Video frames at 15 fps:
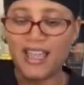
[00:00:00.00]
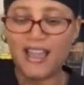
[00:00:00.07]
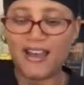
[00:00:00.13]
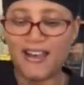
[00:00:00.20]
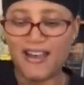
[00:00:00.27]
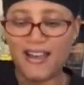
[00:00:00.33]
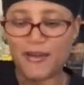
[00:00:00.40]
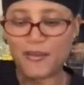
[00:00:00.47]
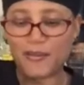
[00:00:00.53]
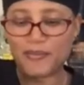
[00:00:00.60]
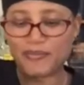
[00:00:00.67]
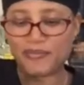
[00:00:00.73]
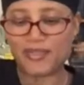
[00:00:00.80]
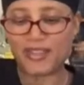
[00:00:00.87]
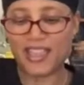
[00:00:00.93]

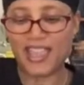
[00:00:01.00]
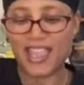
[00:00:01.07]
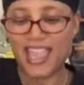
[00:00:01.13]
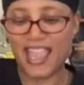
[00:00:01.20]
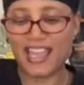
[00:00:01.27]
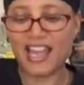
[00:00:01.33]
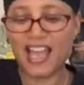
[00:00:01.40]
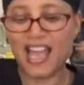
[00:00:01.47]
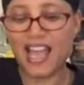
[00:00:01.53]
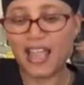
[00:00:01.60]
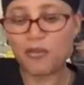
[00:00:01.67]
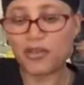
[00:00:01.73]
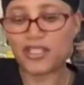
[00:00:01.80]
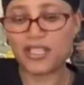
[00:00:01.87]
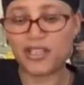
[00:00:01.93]
And I
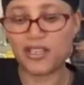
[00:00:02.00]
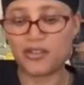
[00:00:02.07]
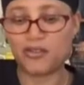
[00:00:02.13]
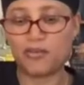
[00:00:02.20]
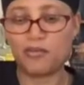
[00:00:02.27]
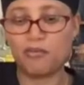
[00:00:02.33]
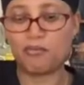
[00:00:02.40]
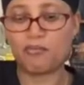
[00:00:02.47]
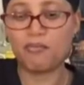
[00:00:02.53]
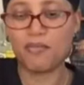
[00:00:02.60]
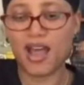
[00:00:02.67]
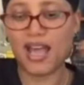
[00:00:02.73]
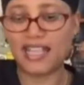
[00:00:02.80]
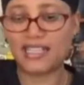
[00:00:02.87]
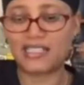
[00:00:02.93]
will tell you
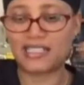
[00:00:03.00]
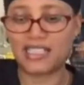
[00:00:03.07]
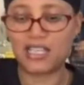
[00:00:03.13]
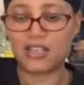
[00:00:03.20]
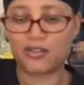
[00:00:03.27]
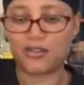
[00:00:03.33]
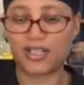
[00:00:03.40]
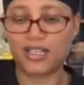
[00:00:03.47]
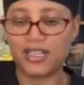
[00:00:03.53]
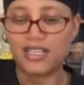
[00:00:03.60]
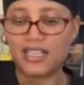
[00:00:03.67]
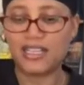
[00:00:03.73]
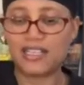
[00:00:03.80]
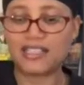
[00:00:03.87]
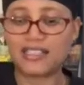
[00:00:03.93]
my secret
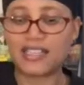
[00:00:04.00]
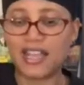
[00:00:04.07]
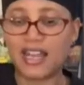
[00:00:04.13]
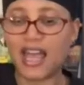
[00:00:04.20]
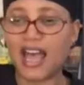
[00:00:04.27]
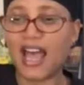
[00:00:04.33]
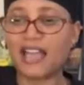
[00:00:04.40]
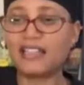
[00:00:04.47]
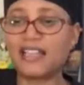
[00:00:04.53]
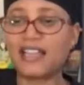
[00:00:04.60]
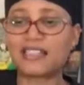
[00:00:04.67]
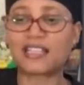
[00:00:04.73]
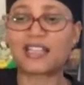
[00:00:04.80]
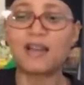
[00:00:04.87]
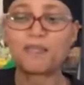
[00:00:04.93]
is that I
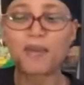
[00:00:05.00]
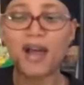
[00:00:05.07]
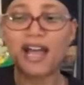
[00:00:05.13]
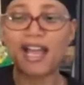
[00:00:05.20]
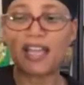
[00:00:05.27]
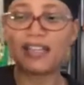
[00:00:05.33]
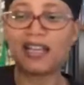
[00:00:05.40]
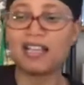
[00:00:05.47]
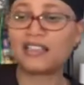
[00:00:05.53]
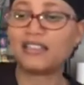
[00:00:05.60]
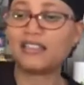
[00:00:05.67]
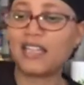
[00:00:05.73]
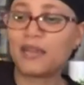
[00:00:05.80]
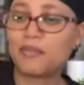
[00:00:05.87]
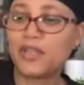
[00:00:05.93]
like to combine
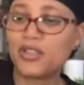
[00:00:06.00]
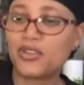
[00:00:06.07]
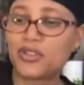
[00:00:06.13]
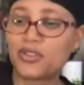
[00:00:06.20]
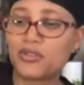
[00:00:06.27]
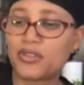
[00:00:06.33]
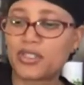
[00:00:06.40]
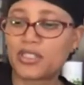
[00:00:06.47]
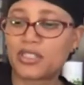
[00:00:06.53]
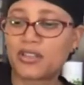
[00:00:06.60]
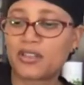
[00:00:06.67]
lemon juice